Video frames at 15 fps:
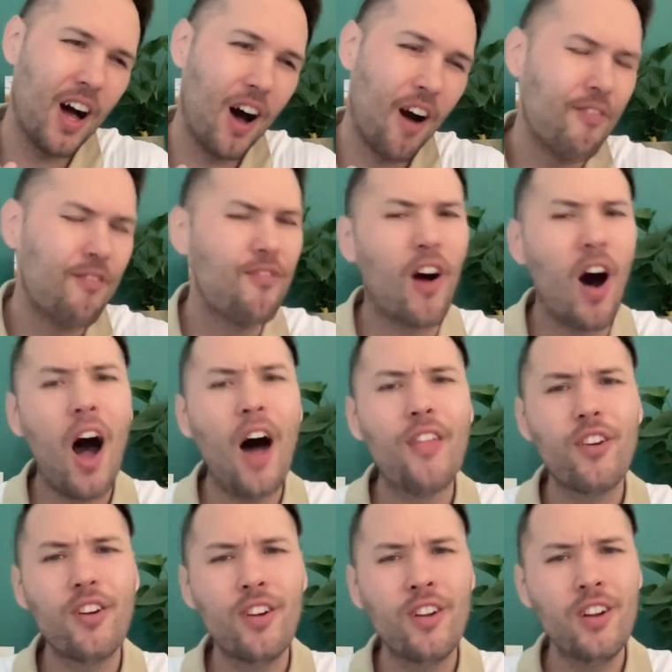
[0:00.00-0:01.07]
a
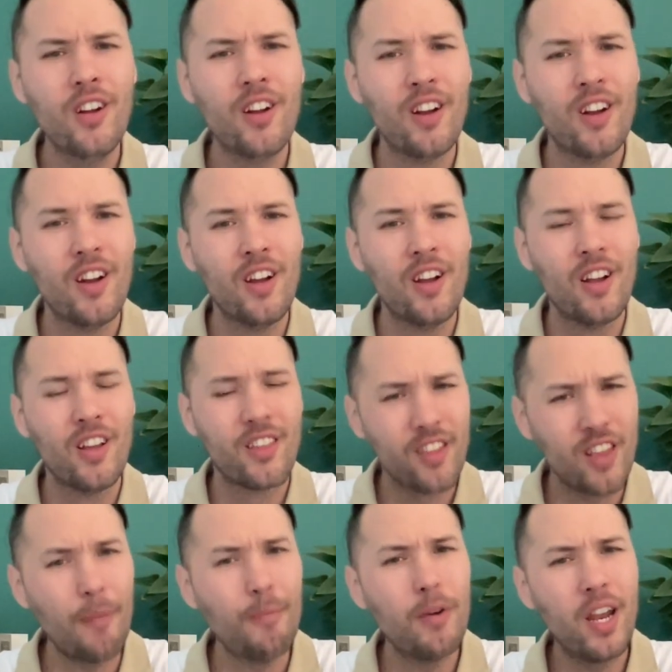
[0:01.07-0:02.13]
father,
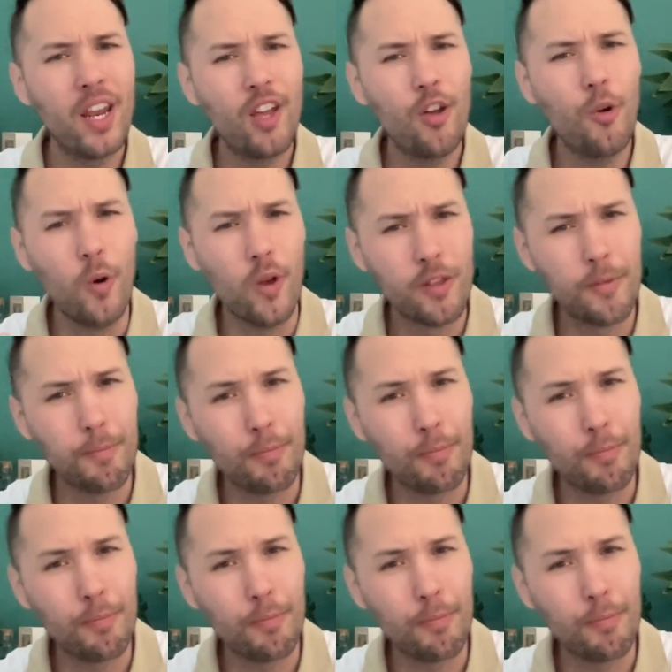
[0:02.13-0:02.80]
somebody who is